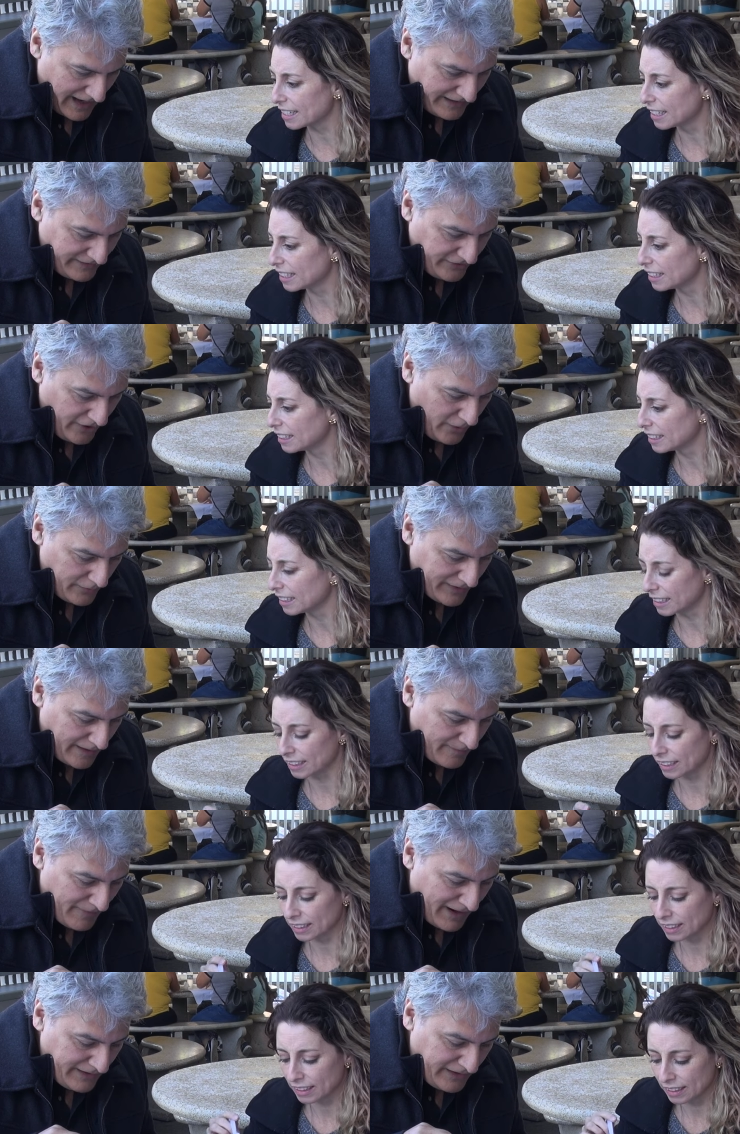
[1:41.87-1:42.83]
Speaker 1: I don't.
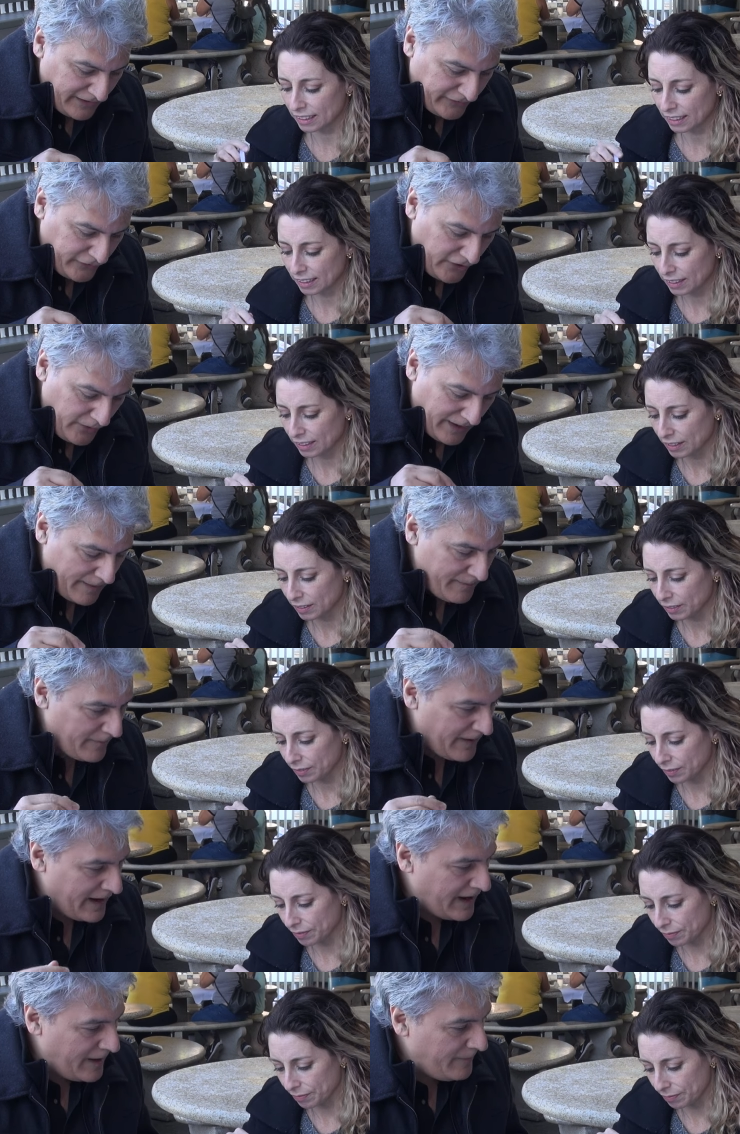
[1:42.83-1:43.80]
Mine does too, and
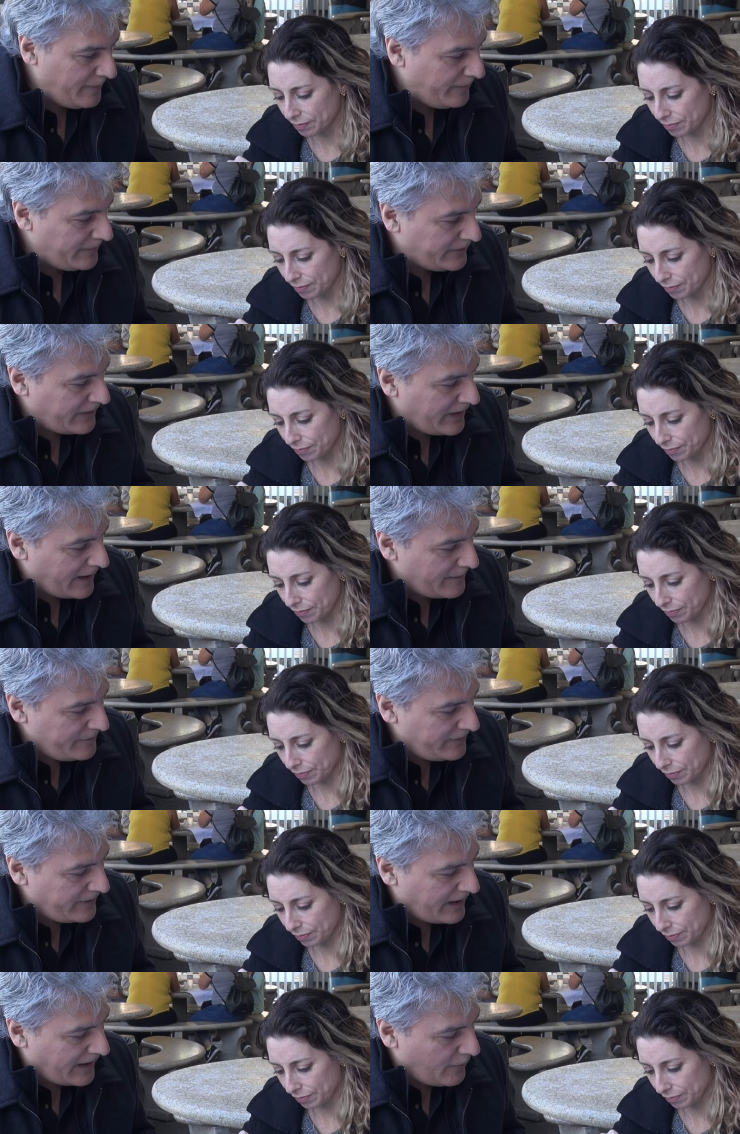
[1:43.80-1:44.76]

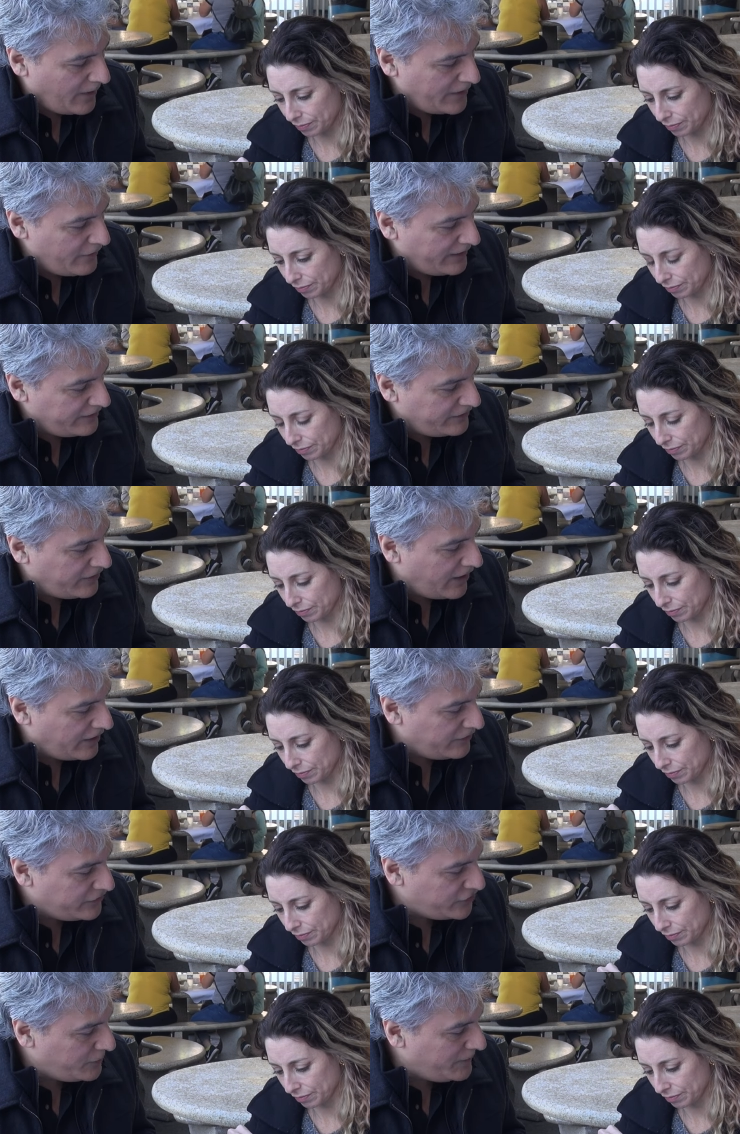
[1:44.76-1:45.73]
I'm wondering,
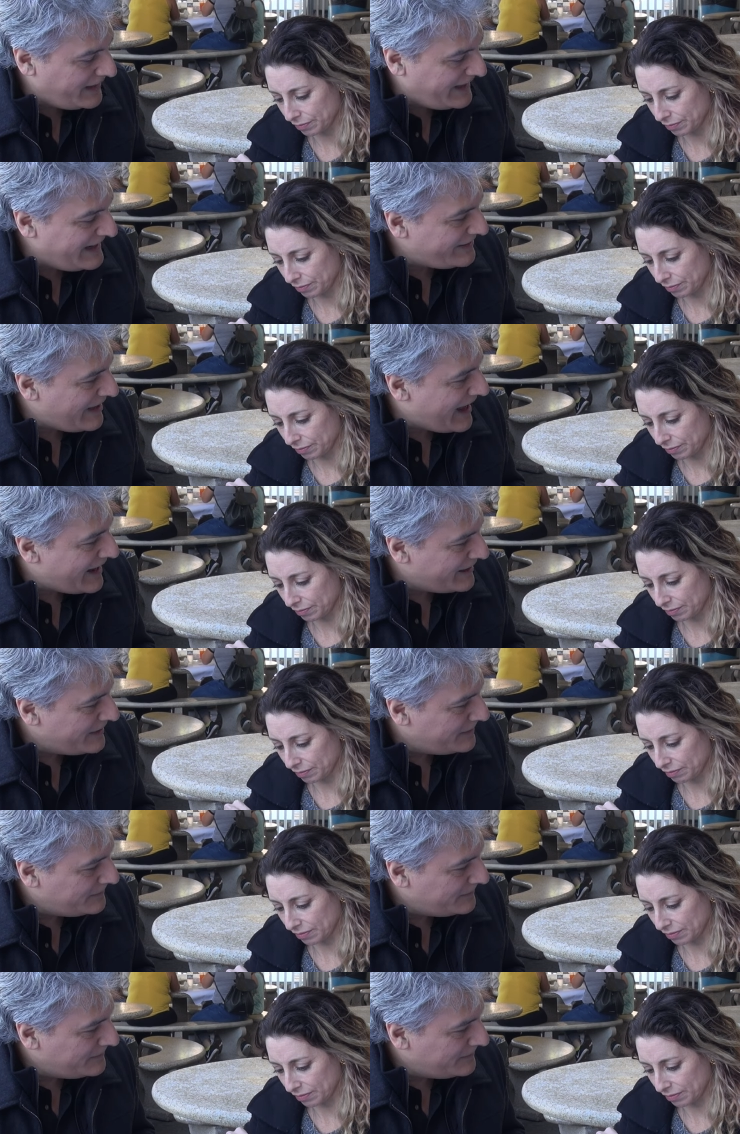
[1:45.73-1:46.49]
should we eat that?